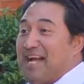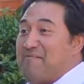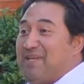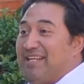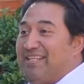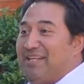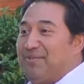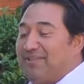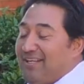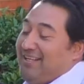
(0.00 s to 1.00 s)

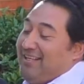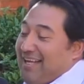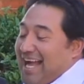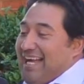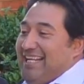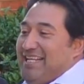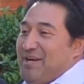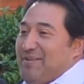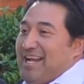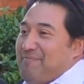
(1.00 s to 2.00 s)
I didn't
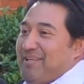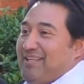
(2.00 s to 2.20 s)
know that I'd be